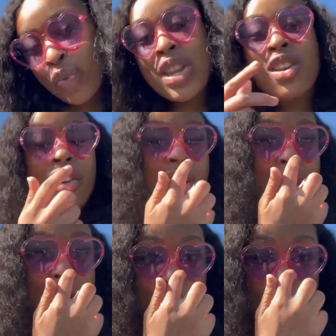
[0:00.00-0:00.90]
Your girl
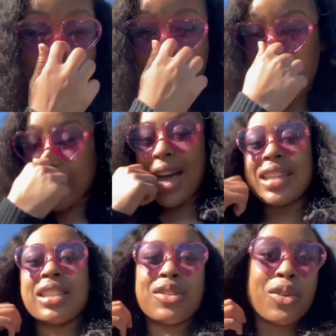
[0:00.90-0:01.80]
got her heart
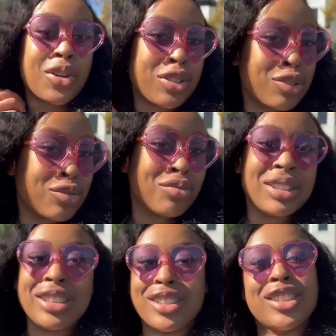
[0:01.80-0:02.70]
glasses on.
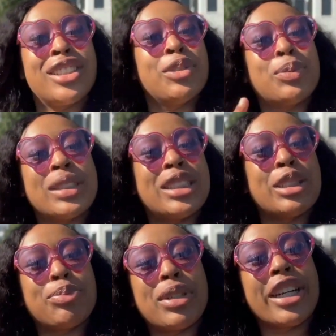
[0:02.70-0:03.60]
These are super,
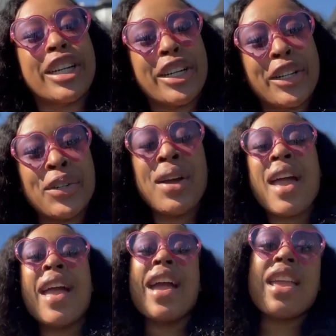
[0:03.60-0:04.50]
super cute.
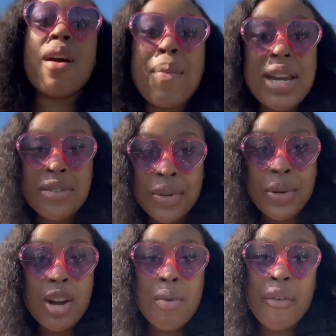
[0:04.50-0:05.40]
And y'all, yeah, I'm actually
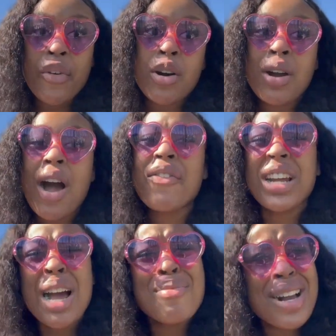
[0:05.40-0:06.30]
recording on my phone because I
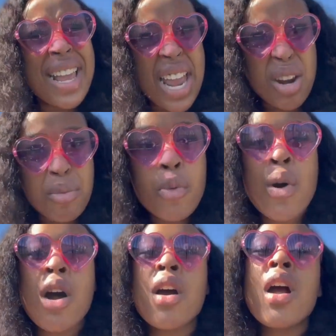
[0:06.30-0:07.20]
forgot my camera.
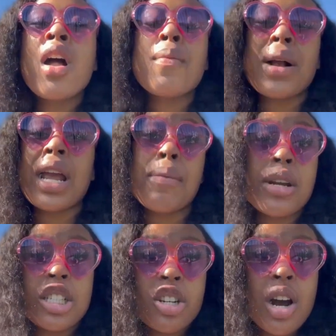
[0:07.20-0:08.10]
Well, my camera
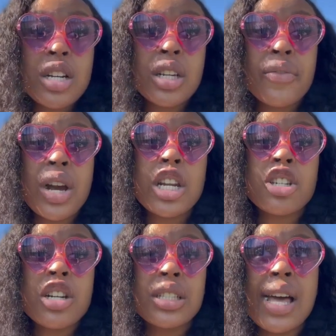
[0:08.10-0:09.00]
is charging. I forgot to
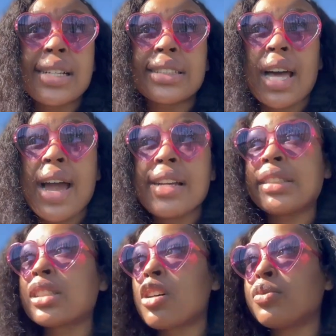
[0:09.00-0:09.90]
charge it last night.
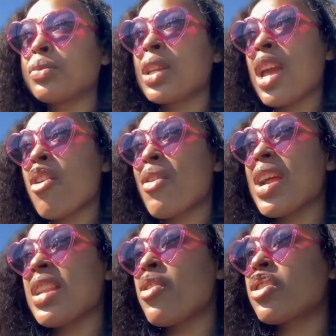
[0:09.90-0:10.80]
So yeah,
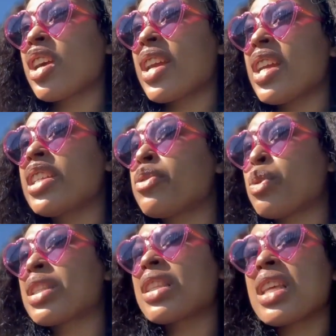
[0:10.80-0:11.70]
right now what y'all hear is
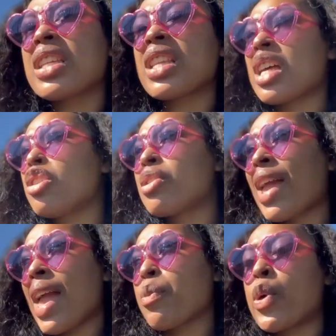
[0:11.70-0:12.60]
whistling, like a little
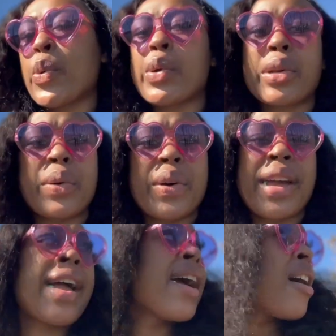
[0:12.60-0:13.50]
game going on